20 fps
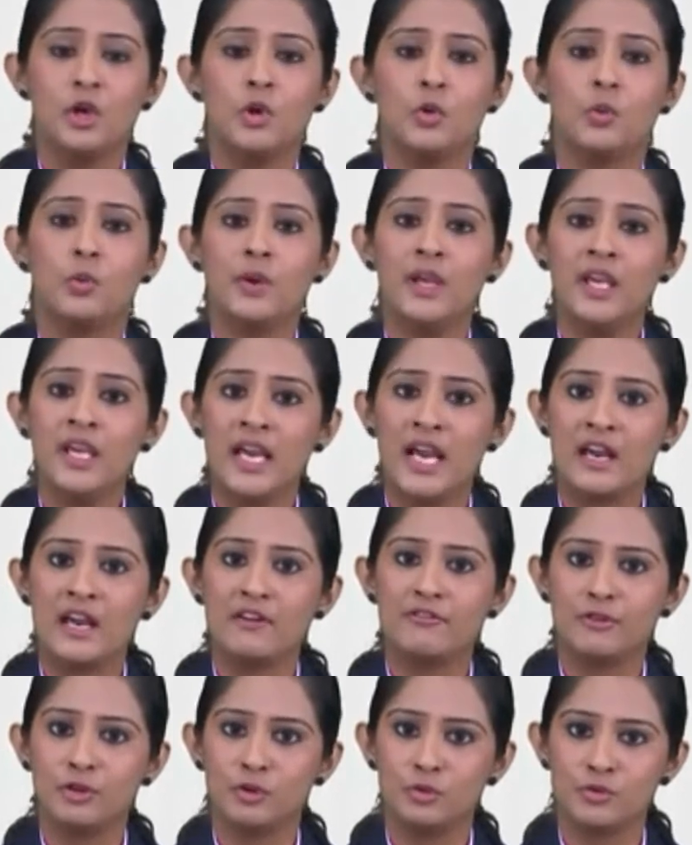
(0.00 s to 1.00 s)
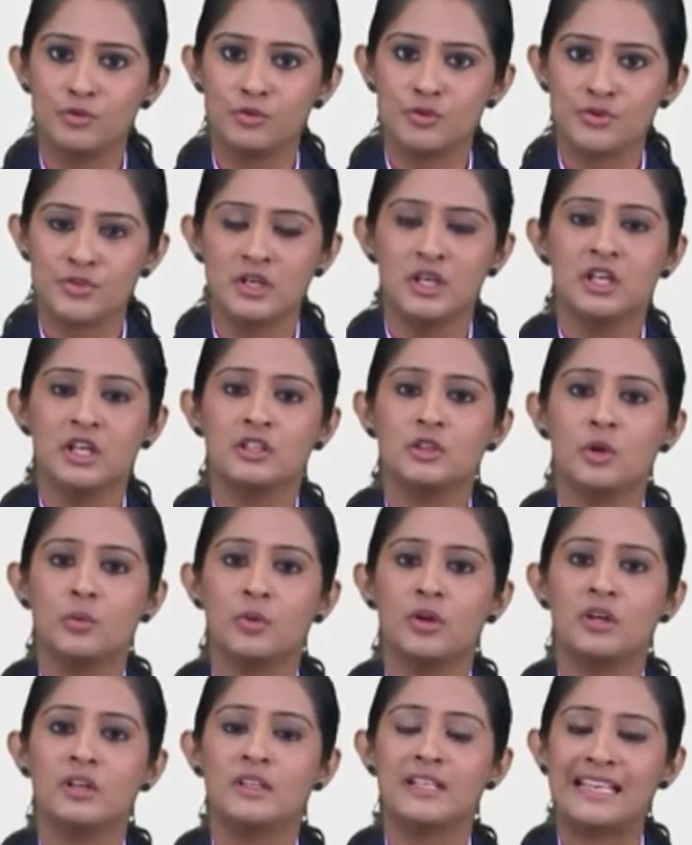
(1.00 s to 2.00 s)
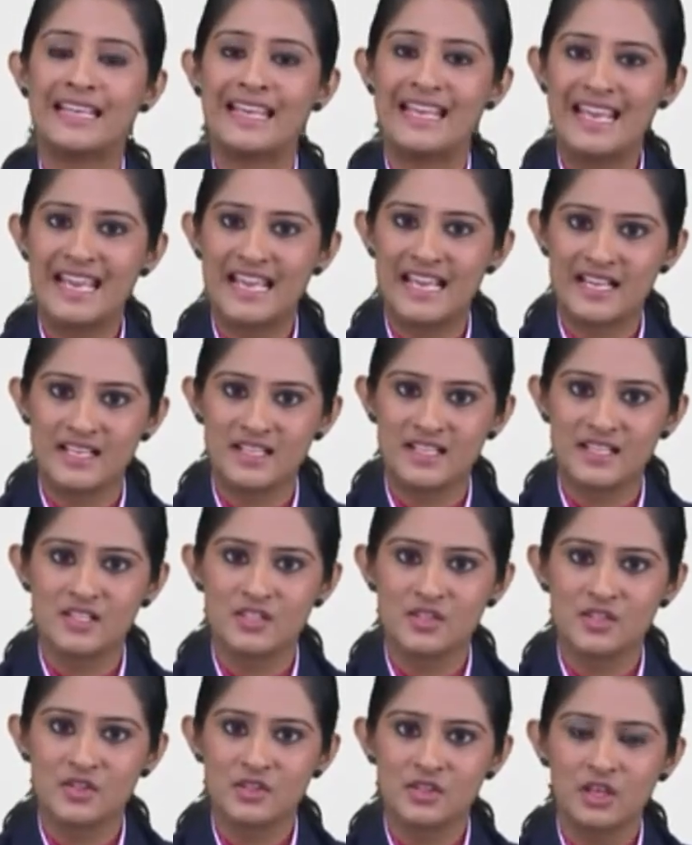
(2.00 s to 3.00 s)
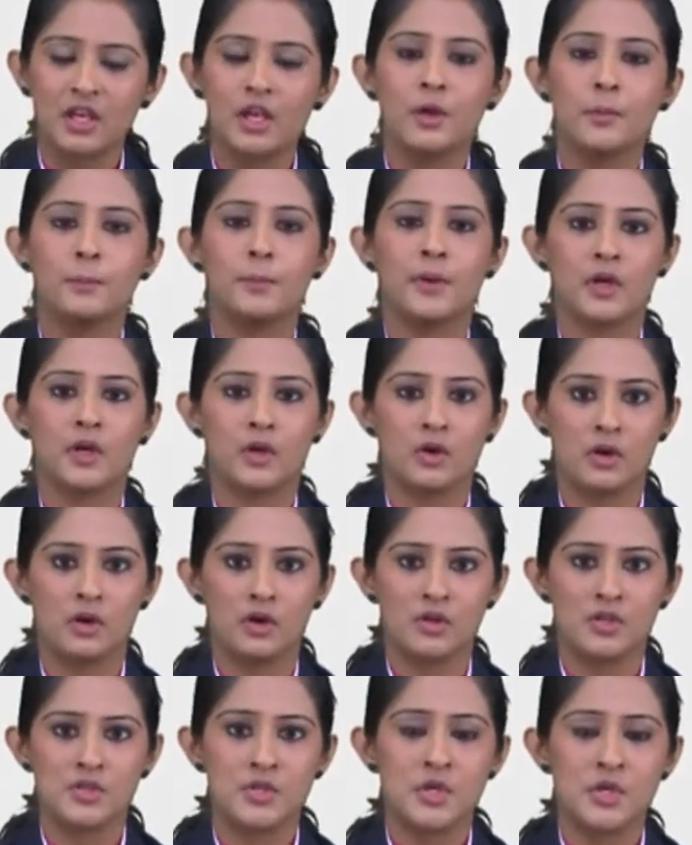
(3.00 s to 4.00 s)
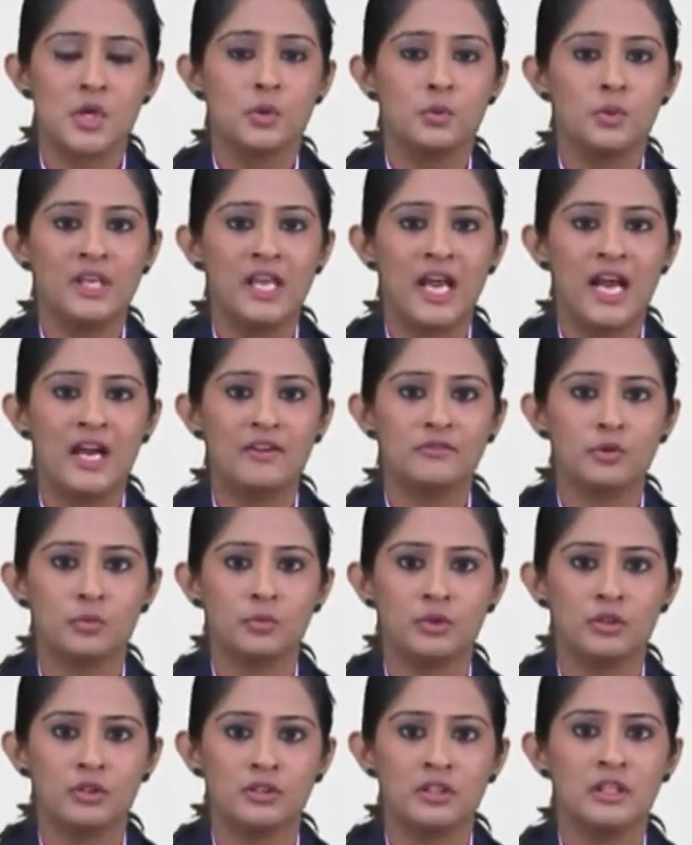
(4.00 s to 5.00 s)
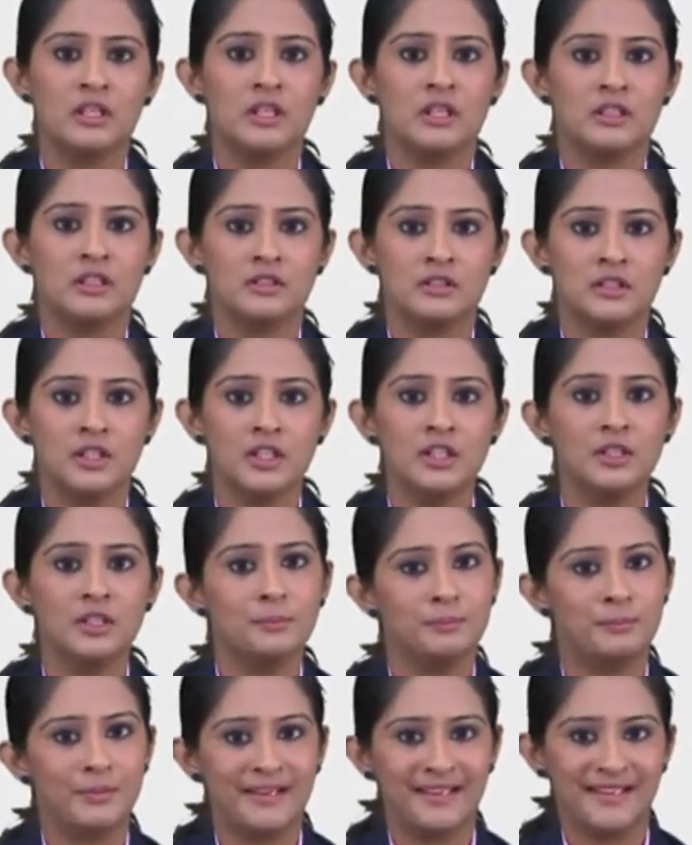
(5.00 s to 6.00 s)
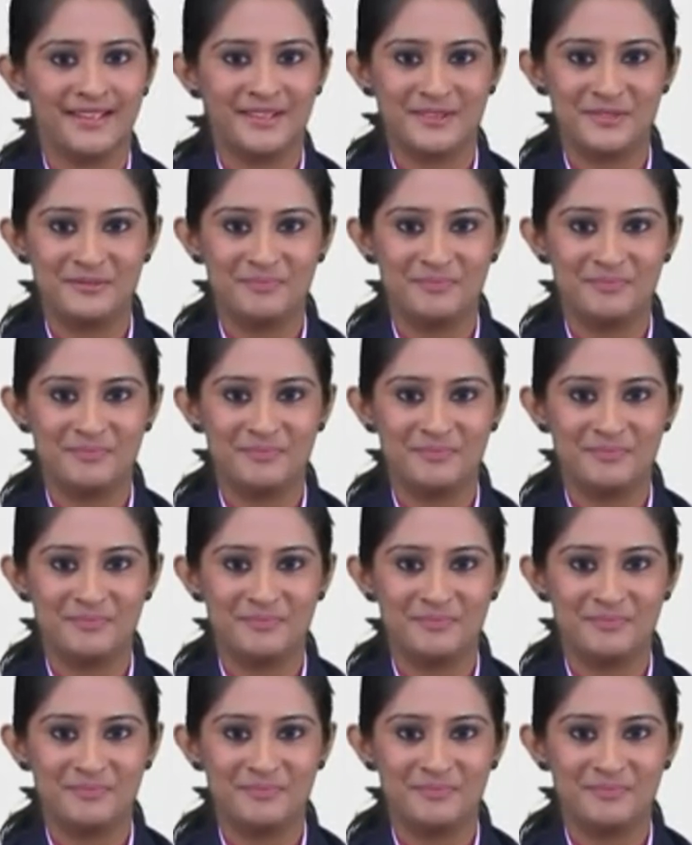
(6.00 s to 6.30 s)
We have used the word is because we have the word the player.